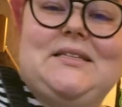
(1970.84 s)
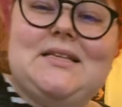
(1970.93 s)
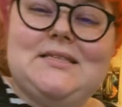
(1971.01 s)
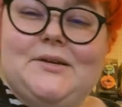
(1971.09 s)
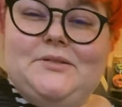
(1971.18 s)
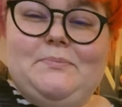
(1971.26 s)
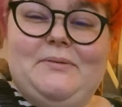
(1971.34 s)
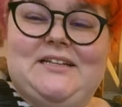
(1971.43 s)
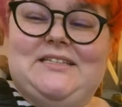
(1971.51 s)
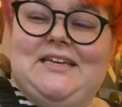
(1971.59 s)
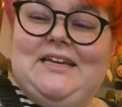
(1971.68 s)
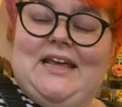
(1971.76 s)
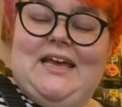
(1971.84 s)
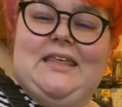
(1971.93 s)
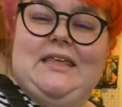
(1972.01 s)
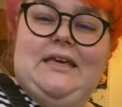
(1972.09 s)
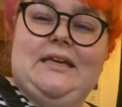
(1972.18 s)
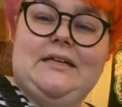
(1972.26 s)
it's so splitty and
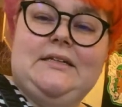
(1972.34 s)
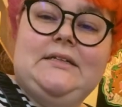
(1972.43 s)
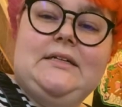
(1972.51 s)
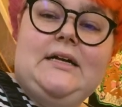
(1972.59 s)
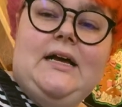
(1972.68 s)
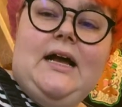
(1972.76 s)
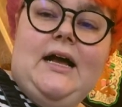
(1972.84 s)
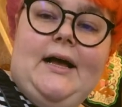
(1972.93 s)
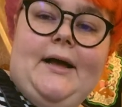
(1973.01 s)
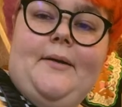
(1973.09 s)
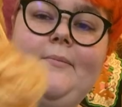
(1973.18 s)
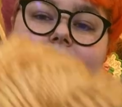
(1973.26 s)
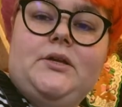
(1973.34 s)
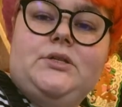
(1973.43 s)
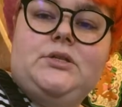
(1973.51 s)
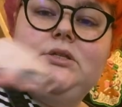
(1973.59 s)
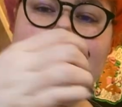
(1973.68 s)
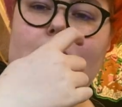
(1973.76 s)
icky. Um,
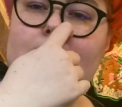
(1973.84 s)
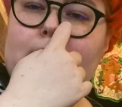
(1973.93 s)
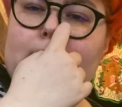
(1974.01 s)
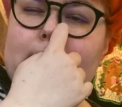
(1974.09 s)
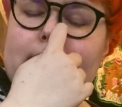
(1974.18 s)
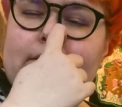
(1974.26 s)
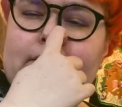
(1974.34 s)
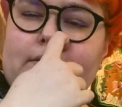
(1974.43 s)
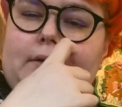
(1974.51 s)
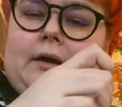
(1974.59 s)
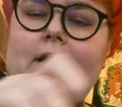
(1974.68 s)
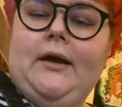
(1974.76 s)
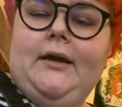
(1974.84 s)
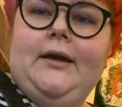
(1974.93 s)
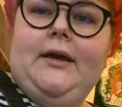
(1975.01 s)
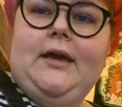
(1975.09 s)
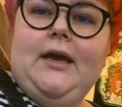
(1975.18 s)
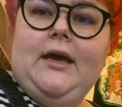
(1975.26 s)
so
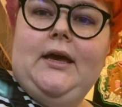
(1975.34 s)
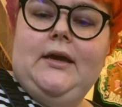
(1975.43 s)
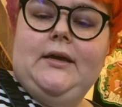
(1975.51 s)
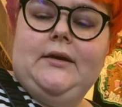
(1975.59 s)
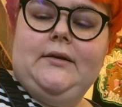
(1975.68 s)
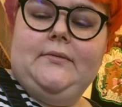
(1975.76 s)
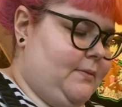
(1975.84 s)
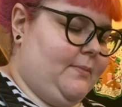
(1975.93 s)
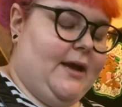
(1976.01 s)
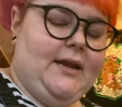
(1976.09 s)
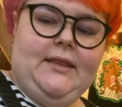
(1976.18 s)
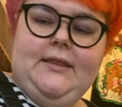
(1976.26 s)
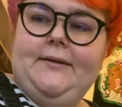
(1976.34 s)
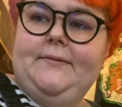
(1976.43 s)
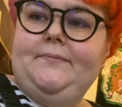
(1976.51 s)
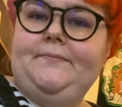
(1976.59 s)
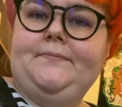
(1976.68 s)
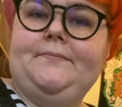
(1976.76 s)
I am binding
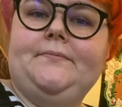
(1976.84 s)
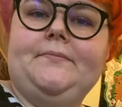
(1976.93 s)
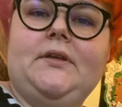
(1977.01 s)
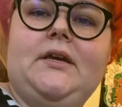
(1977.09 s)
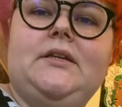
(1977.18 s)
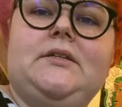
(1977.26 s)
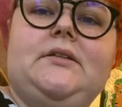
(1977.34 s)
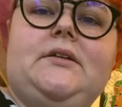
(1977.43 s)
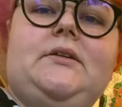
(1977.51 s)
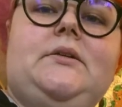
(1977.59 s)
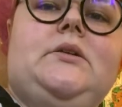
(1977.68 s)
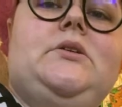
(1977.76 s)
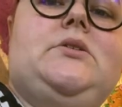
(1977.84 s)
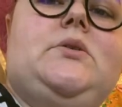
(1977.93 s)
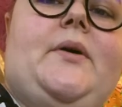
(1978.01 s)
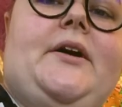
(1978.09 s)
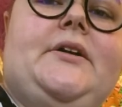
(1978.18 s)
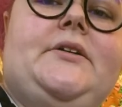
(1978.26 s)
them into little
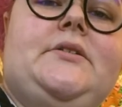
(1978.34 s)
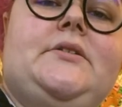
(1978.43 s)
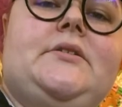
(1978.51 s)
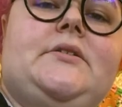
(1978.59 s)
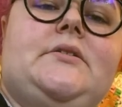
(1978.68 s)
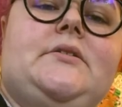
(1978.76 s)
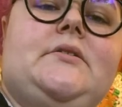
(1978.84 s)
squares.